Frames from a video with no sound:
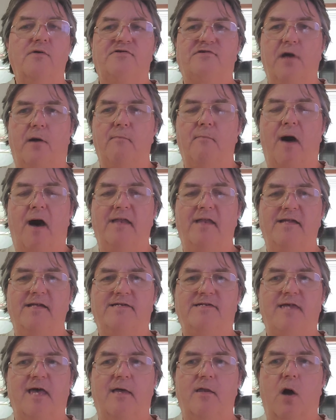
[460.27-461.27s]
Somebody
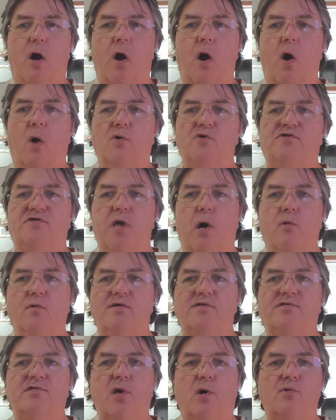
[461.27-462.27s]
said, oh,
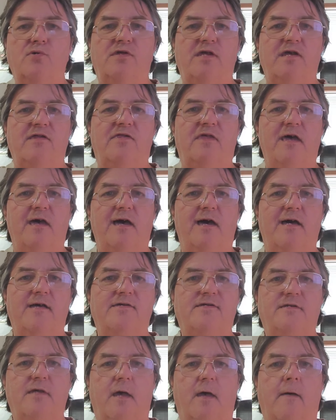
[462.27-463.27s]
so-and-so did
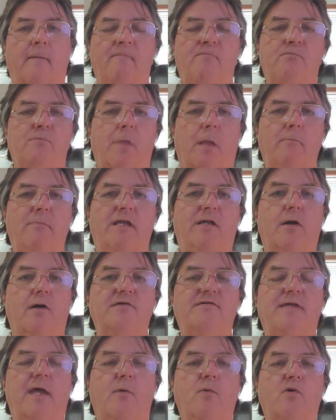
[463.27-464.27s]
this
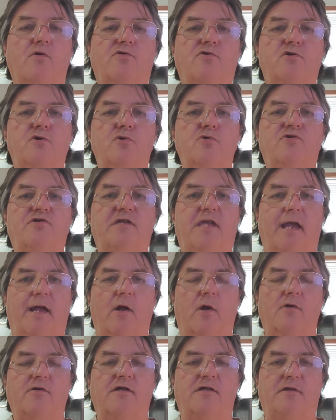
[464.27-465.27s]
because they were too
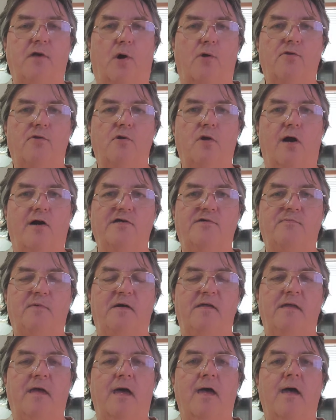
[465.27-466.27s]
scared to tell their
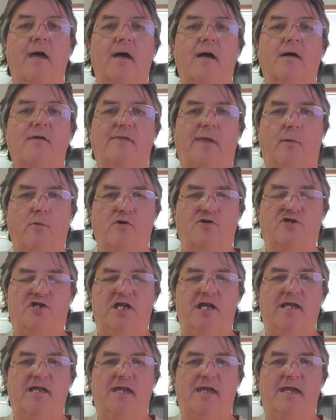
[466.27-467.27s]
husband they were
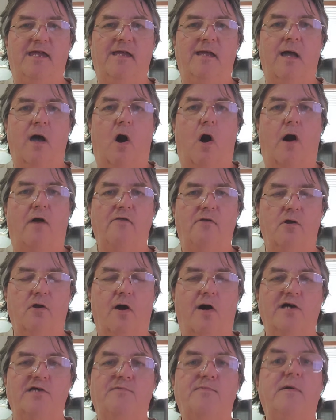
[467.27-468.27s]
cheating on their
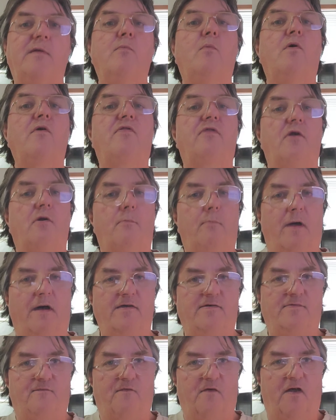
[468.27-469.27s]
husband with their
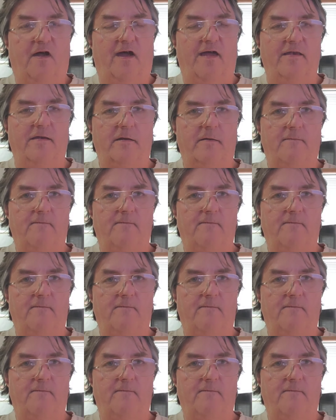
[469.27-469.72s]
best friend.